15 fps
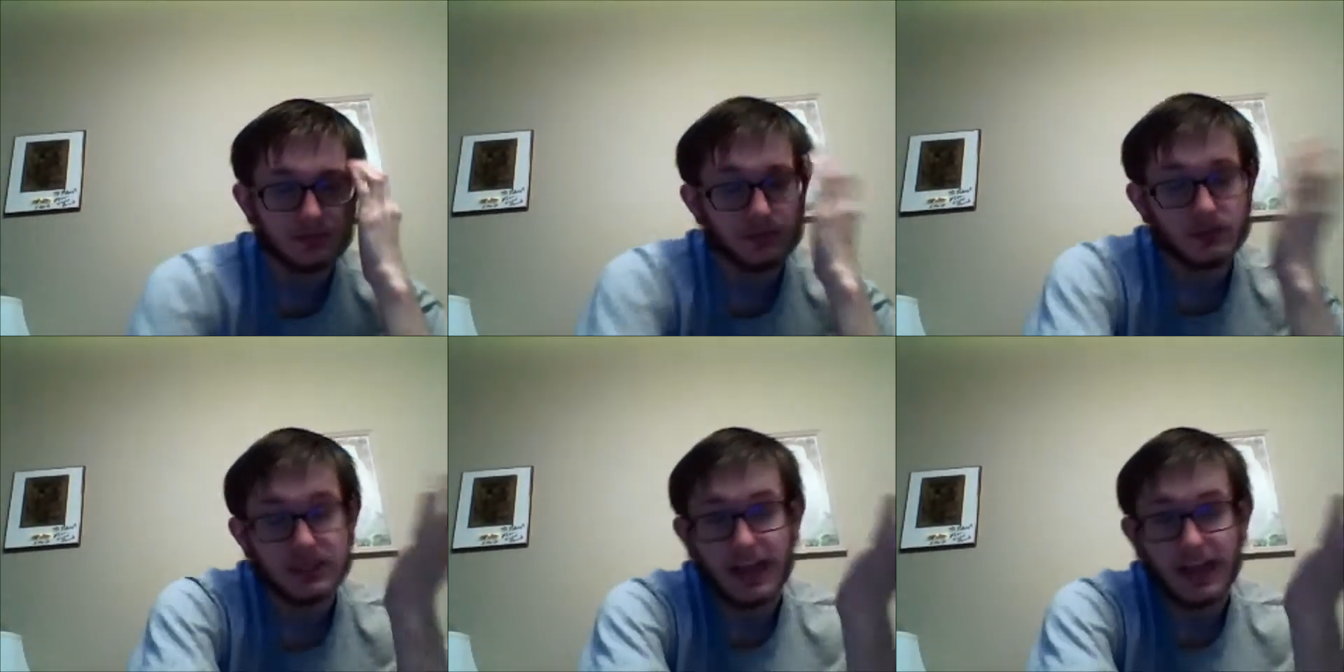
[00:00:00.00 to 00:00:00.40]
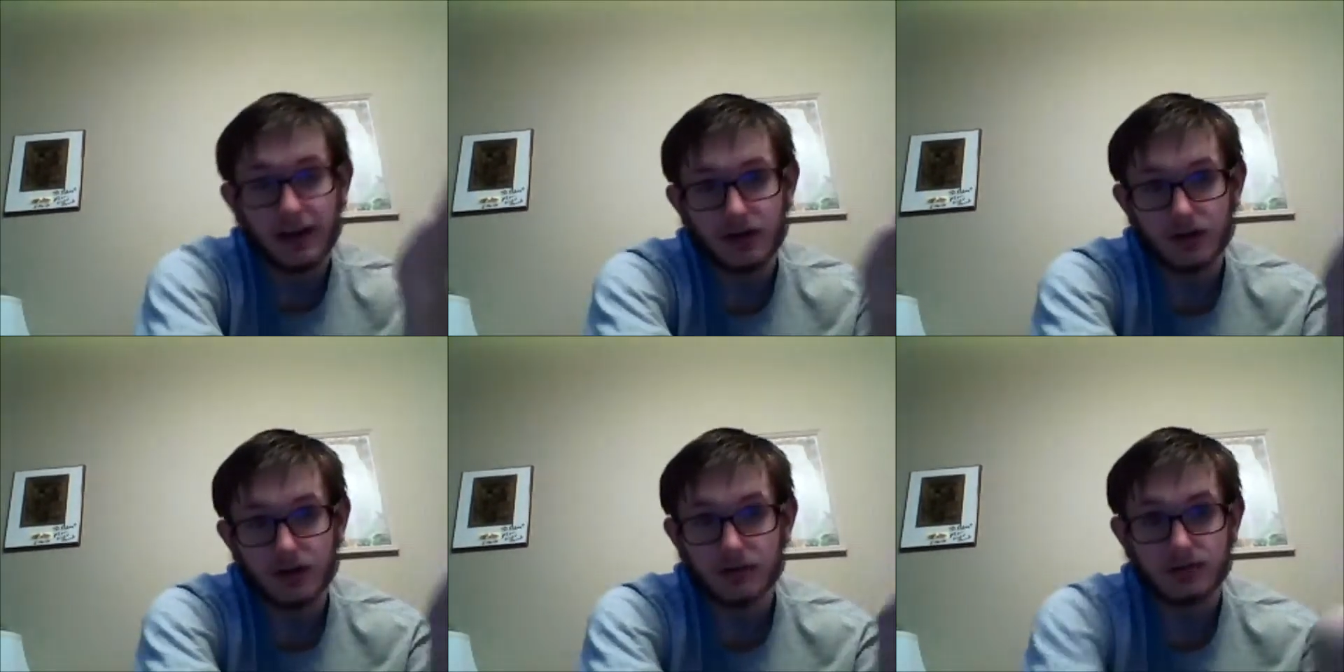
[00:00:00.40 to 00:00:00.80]

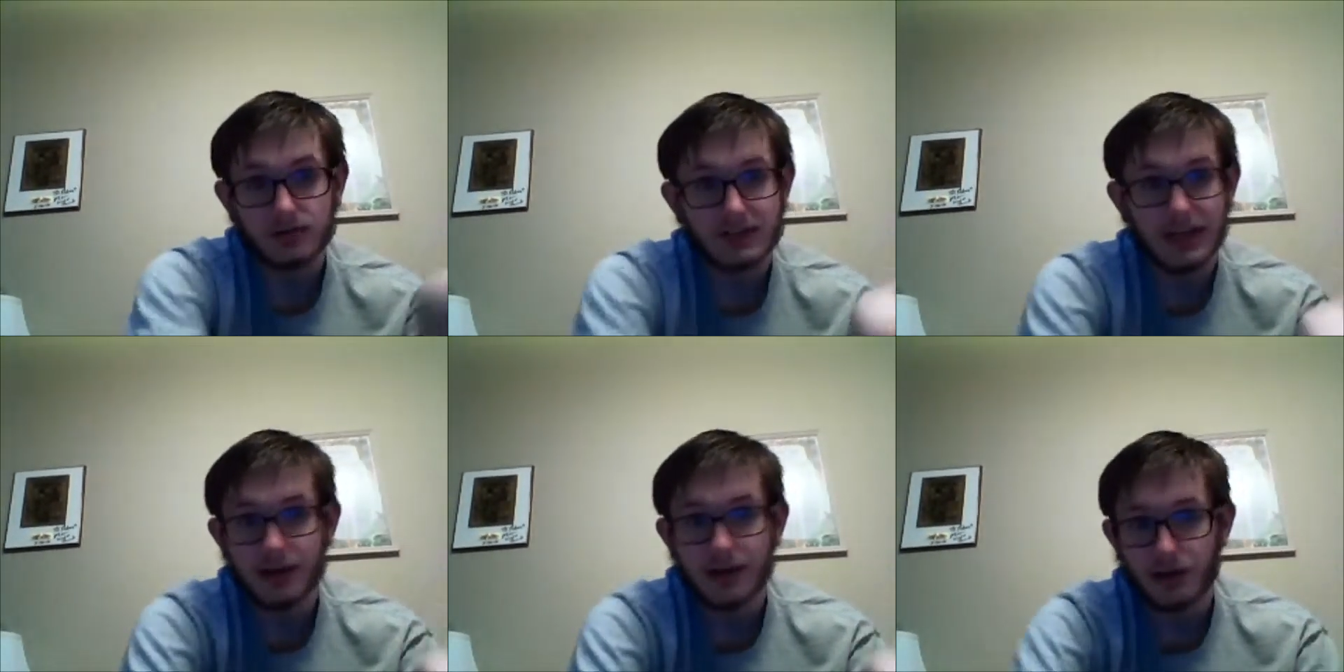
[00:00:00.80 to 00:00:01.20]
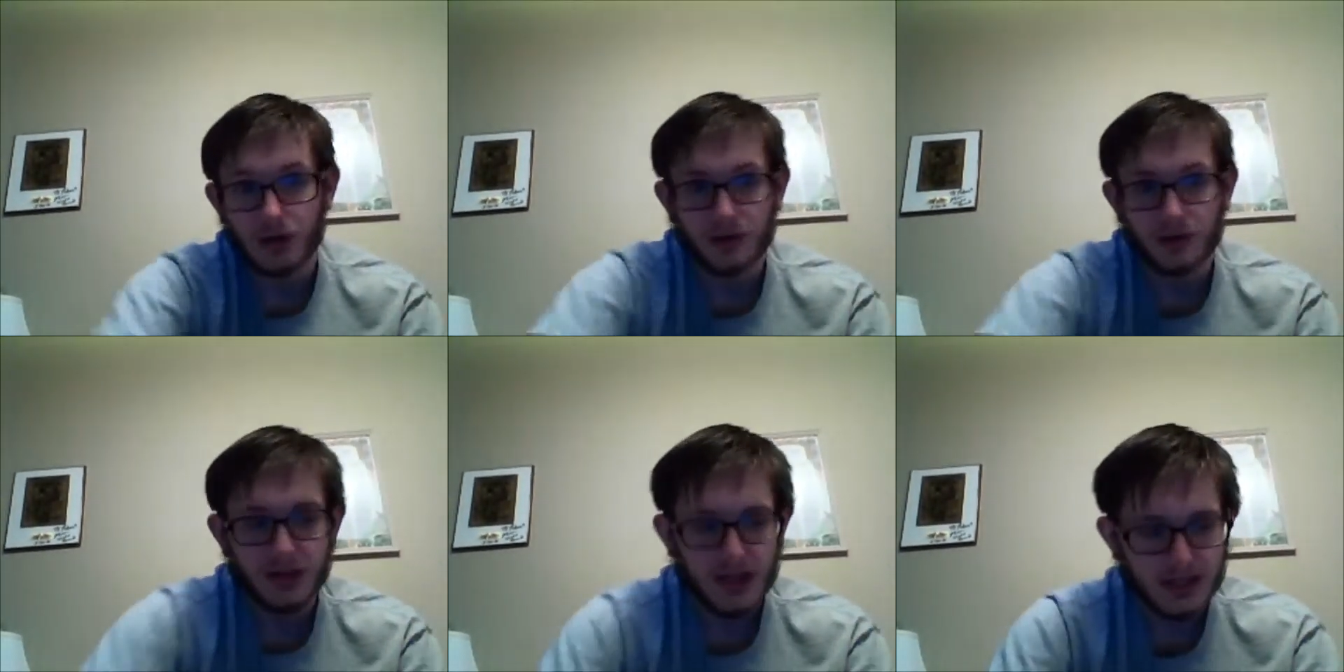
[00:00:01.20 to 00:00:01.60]
standard
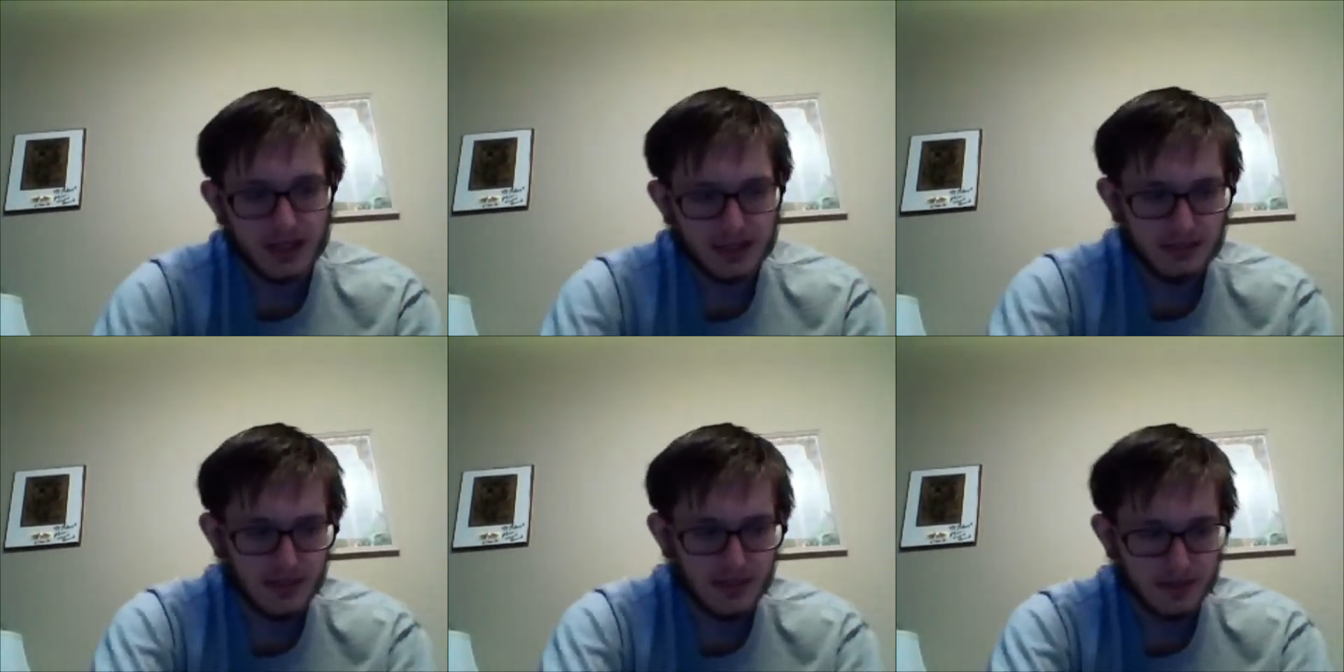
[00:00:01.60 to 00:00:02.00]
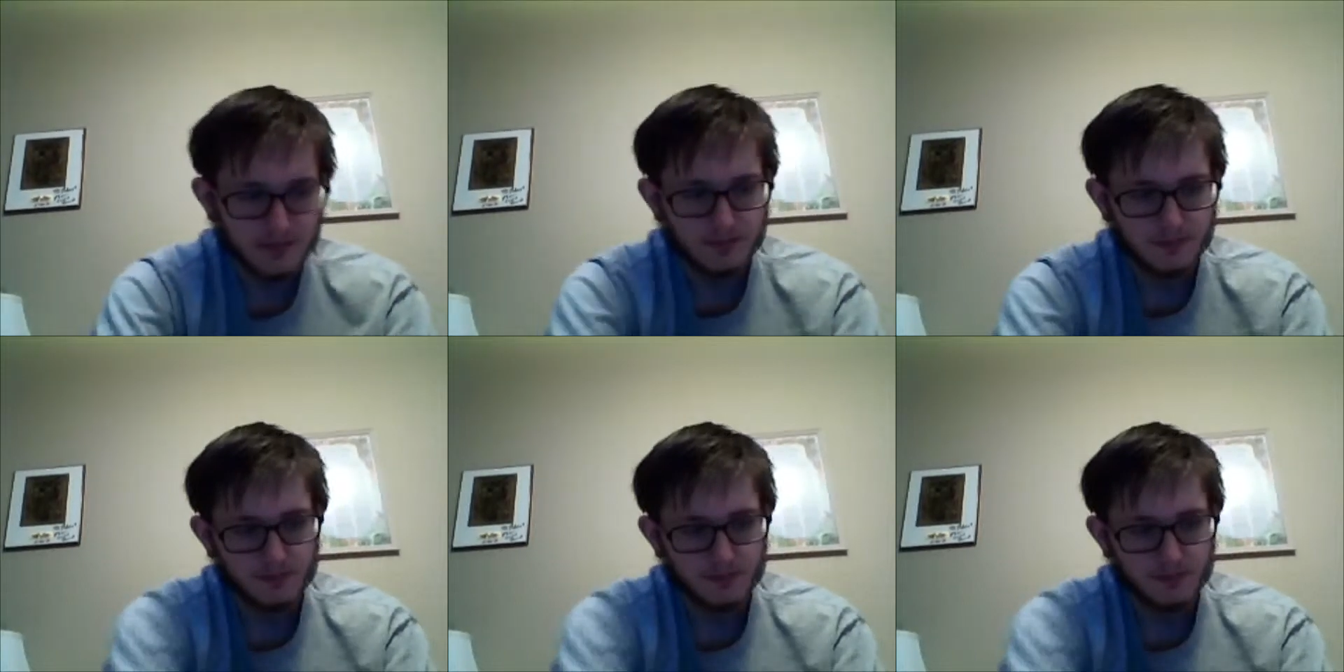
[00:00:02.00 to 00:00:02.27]
standalone things. I mean,